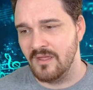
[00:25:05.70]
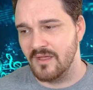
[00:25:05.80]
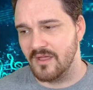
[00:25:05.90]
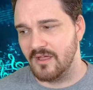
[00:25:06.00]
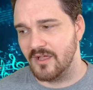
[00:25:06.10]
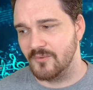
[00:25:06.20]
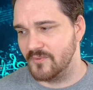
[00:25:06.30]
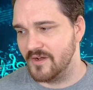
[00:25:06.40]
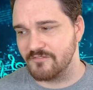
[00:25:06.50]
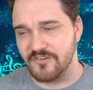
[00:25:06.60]

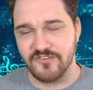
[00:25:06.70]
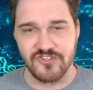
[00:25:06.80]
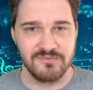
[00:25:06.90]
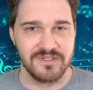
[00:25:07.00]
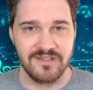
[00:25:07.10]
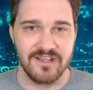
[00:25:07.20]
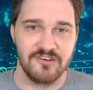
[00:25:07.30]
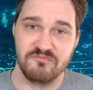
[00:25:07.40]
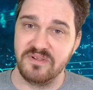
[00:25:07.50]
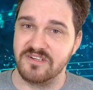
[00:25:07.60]
where every instrument can kind
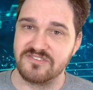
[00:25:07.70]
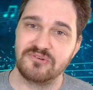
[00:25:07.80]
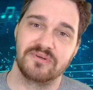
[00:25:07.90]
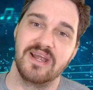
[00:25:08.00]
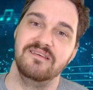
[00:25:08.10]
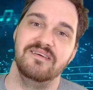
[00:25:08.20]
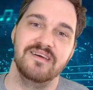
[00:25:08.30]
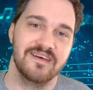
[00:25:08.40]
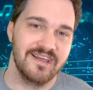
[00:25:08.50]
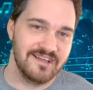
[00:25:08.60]
of be its own
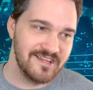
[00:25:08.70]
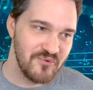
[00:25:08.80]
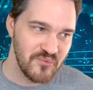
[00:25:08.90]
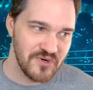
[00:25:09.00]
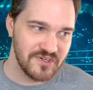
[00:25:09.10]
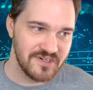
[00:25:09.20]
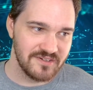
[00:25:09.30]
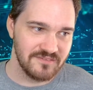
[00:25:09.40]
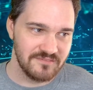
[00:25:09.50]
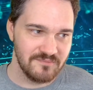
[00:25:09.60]
idea, and they
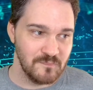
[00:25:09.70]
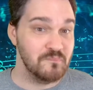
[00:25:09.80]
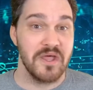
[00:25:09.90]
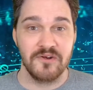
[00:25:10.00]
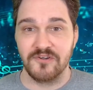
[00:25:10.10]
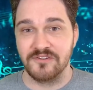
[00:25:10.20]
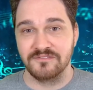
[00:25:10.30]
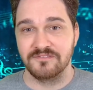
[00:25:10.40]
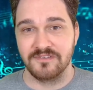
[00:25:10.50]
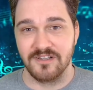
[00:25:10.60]
work better,
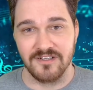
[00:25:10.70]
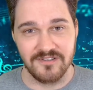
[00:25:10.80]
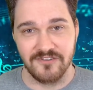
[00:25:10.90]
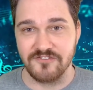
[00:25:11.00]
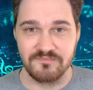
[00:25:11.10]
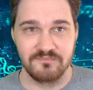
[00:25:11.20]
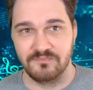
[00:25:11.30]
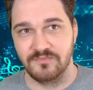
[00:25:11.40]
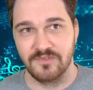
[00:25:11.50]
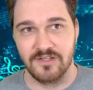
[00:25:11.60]
you know,
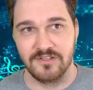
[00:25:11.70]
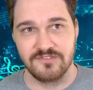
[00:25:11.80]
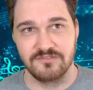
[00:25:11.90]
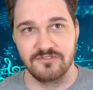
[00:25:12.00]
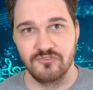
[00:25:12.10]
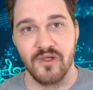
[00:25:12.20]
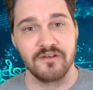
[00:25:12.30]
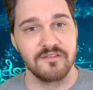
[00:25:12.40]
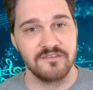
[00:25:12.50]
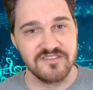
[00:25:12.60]

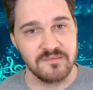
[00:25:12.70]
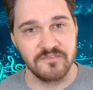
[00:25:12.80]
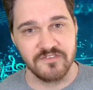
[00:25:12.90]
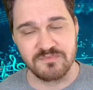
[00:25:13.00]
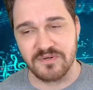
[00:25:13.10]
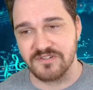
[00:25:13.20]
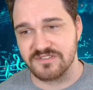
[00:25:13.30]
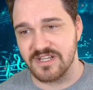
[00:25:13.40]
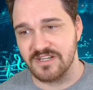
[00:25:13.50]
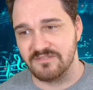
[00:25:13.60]
greater than the sum of its parts
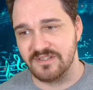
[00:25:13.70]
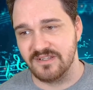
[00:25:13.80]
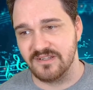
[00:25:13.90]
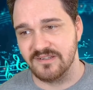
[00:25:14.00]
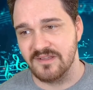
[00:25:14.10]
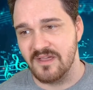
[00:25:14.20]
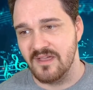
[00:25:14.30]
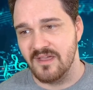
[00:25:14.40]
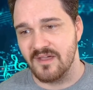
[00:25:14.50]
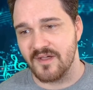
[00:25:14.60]
kind of idea,
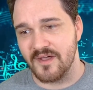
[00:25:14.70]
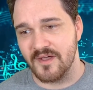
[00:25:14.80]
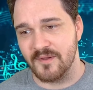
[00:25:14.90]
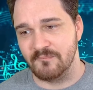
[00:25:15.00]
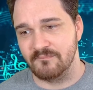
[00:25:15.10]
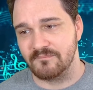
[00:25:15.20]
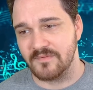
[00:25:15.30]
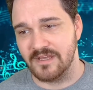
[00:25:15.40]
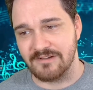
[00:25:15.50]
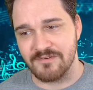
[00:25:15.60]
and
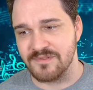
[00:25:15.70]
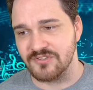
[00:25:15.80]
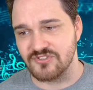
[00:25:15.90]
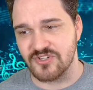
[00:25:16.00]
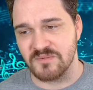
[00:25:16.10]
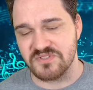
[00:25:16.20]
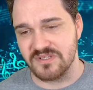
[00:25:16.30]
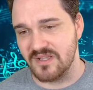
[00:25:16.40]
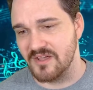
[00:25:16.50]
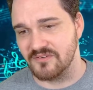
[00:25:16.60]
everything just comes
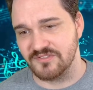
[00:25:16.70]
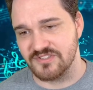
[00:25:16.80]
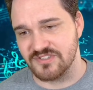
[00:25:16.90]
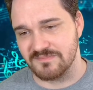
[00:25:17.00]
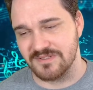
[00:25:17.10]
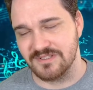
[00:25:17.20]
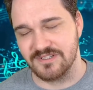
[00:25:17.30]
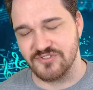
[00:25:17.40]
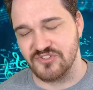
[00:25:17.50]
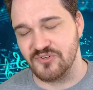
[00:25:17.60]
together into something that
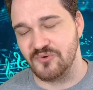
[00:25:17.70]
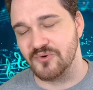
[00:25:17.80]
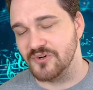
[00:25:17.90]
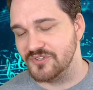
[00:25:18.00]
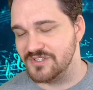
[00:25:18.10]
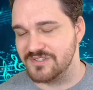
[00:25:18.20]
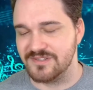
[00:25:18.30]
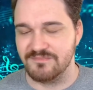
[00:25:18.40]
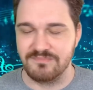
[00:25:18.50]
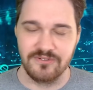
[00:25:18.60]
is gorgeous
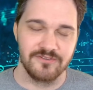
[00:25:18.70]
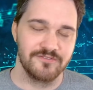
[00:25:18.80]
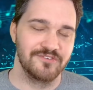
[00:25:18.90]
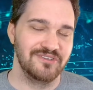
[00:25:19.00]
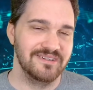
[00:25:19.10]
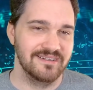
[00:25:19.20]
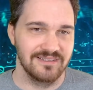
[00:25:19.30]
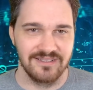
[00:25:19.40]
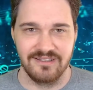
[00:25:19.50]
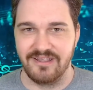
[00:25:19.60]
and beautiful
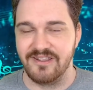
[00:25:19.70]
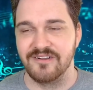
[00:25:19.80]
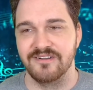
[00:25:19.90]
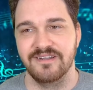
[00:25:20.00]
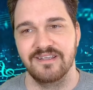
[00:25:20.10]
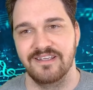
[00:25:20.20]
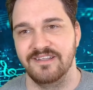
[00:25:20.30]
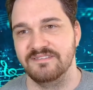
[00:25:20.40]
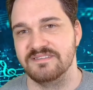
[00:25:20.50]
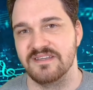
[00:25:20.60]
and layered, and